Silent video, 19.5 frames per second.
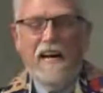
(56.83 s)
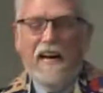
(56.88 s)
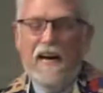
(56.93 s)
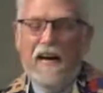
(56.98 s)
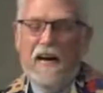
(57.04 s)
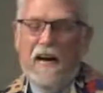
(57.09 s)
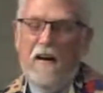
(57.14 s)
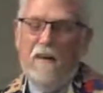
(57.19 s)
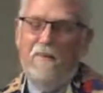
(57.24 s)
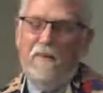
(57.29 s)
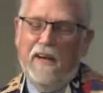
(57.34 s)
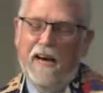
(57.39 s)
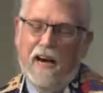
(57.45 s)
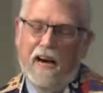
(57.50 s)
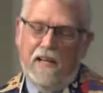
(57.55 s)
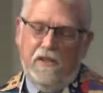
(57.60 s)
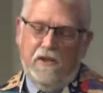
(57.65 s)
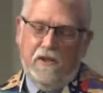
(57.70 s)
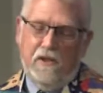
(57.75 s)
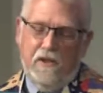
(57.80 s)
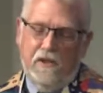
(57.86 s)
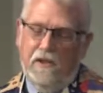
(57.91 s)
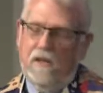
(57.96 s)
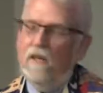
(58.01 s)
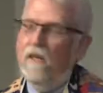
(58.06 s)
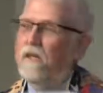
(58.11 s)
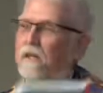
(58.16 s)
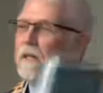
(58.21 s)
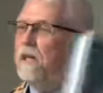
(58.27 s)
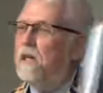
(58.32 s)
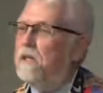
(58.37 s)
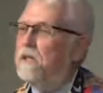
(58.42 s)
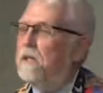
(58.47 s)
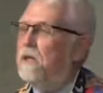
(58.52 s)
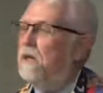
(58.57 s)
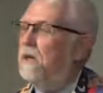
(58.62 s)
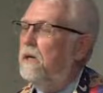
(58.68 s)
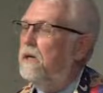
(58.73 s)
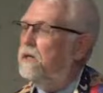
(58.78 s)
God's Good Earth, and
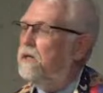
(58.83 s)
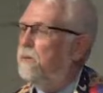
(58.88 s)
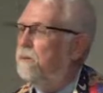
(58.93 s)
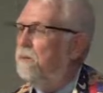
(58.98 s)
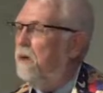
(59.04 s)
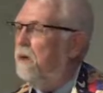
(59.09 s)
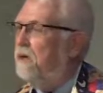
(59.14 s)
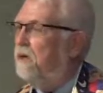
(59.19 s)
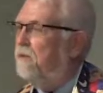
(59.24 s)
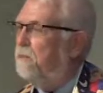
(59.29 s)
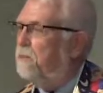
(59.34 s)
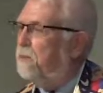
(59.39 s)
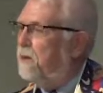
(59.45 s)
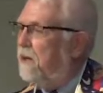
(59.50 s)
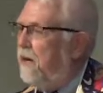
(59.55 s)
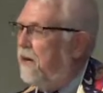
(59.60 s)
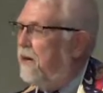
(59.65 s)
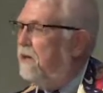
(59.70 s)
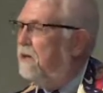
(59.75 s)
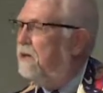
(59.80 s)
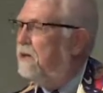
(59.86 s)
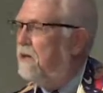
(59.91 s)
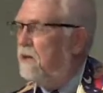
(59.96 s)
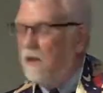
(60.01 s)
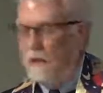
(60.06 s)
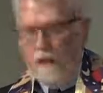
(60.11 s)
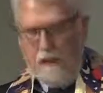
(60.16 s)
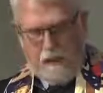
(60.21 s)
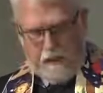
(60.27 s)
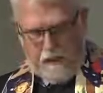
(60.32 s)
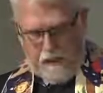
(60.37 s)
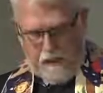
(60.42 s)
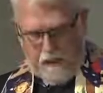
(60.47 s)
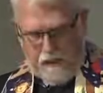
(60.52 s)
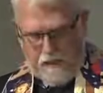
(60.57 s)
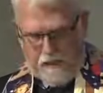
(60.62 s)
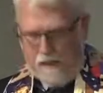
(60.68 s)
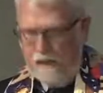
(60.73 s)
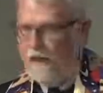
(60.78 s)
it's a book of prayers and
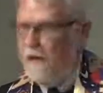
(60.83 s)
litanies